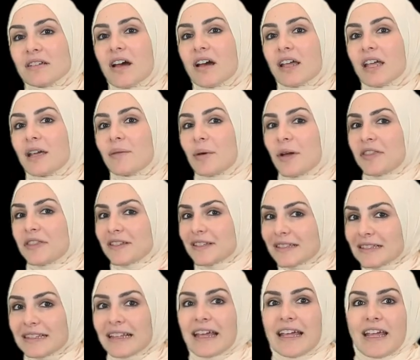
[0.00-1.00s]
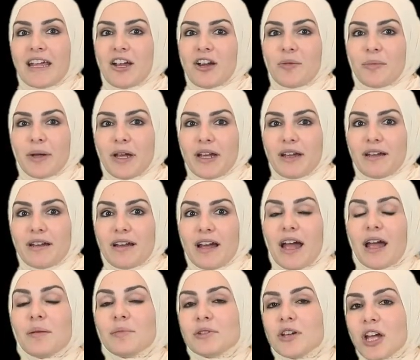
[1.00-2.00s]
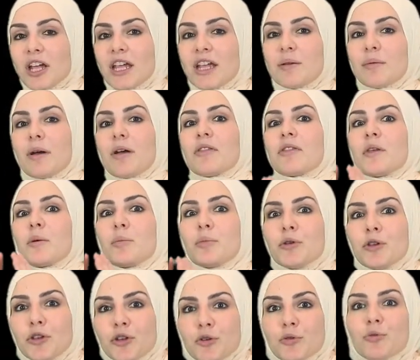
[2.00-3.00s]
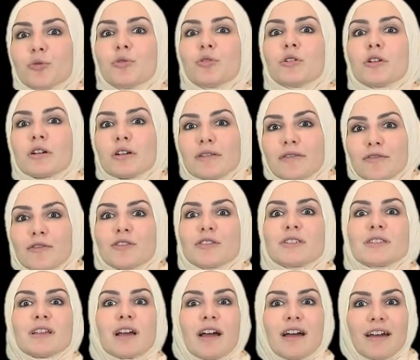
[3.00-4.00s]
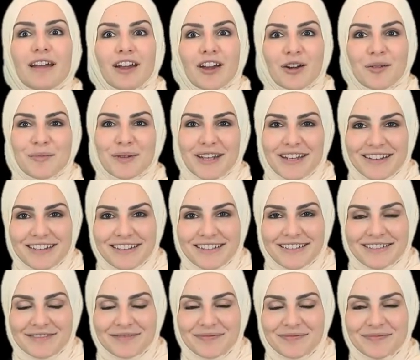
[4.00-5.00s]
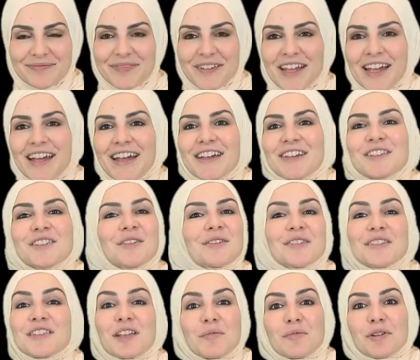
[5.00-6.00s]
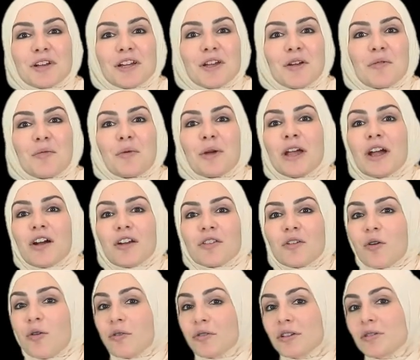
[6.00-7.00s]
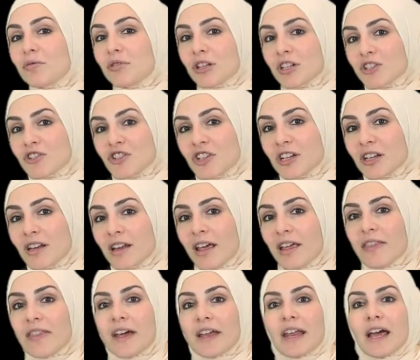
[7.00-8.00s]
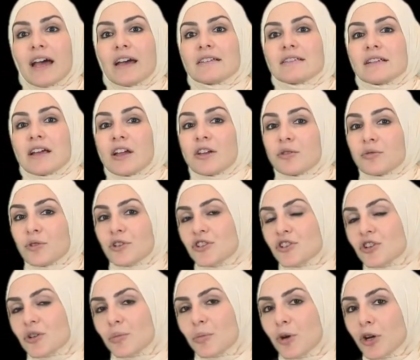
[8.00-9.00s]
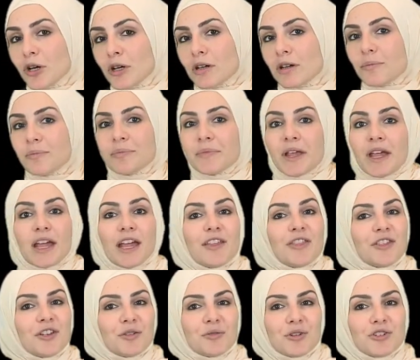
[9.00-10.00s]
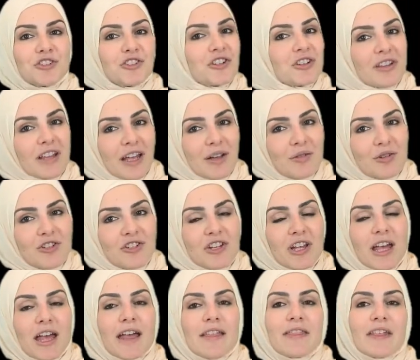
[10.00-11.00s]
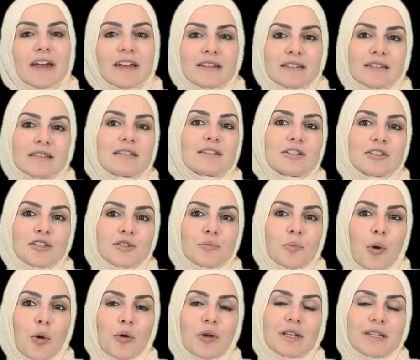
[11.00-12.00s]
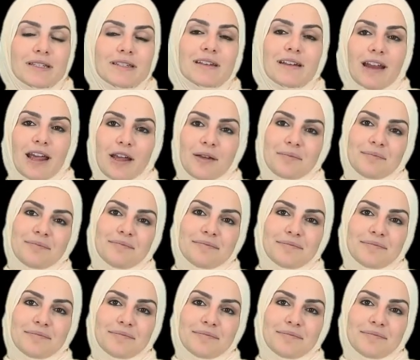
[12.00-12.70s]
talking about the slang Arabic. I'm talking about the pure Fusha Arabic. So in summary, we are the only religion that has an original book in the original language that is still spoken today.